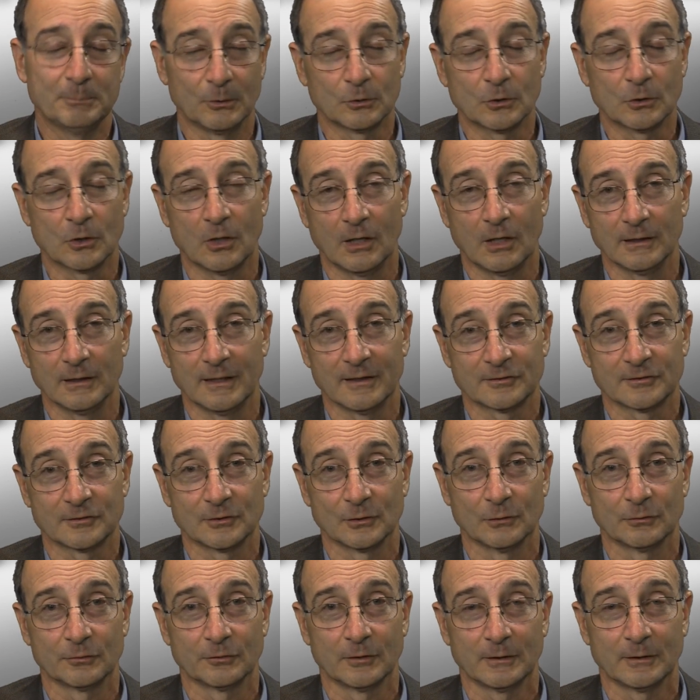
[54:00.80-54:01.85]
call us
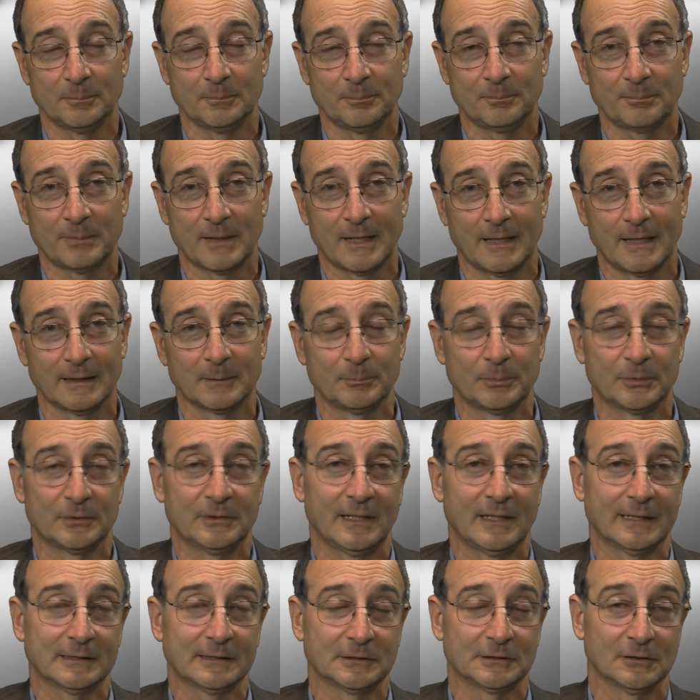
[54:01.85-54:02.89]
over at Pilot
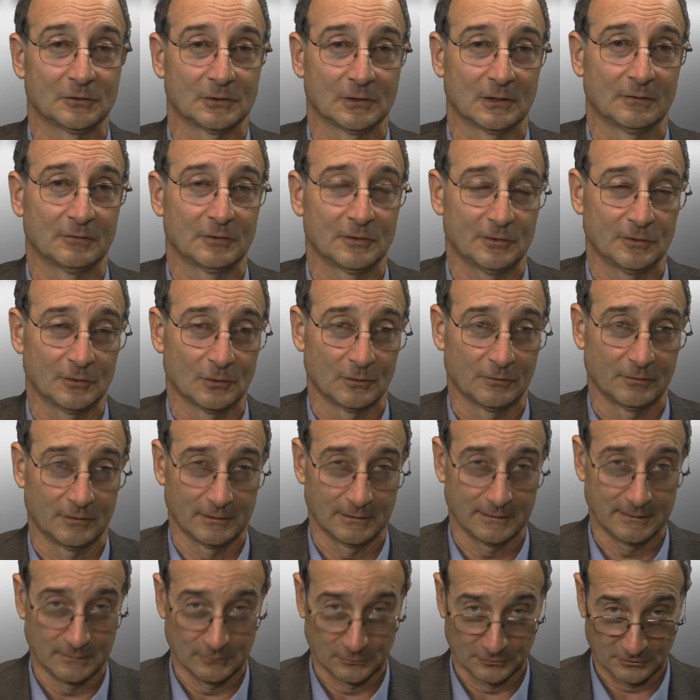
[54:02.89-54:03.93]
Protection Services, over at
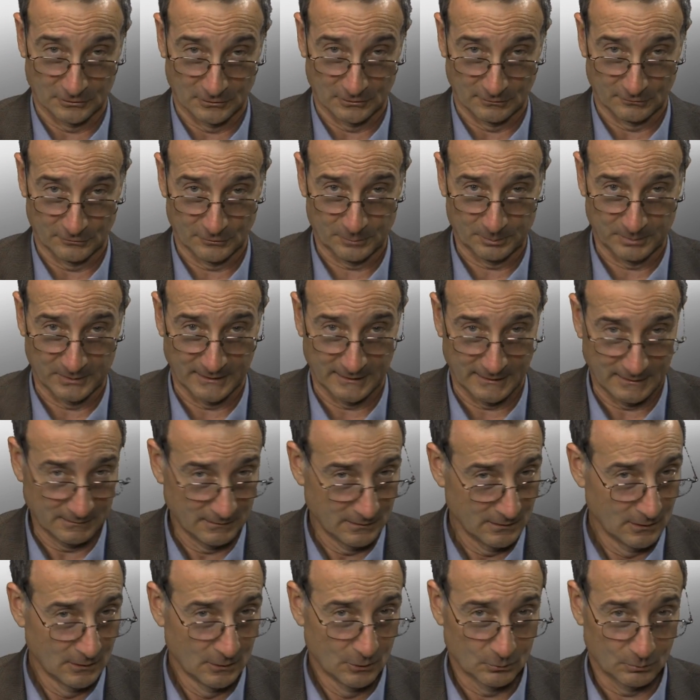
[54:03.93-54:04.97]
Legal Service Plan,
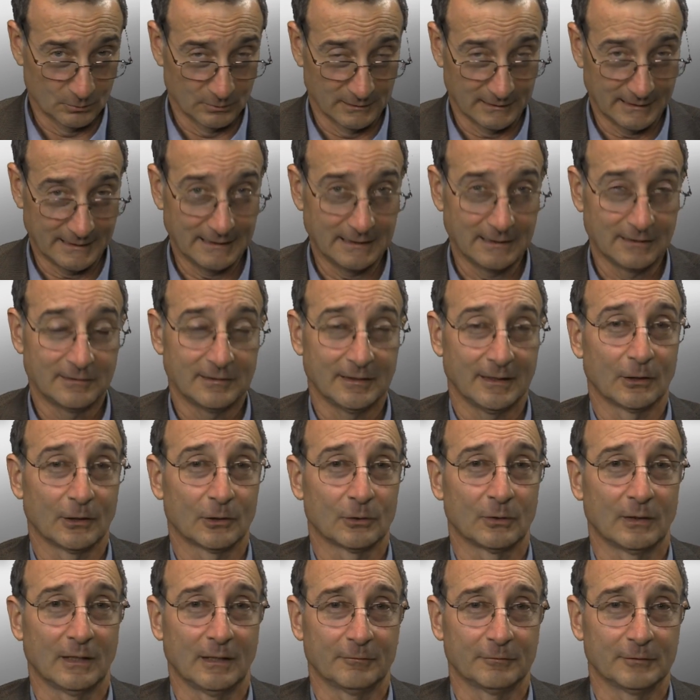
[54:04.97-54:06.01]
related to
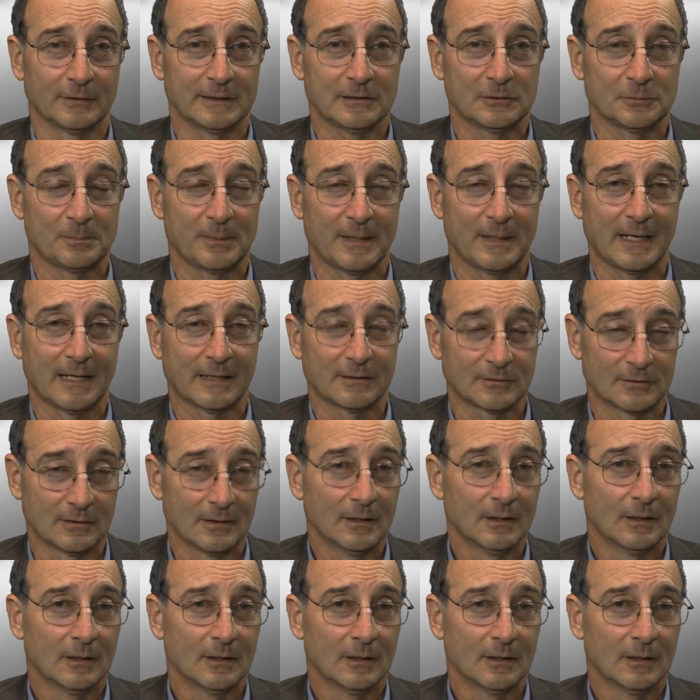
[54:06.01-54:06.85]
aircraft leasebacks,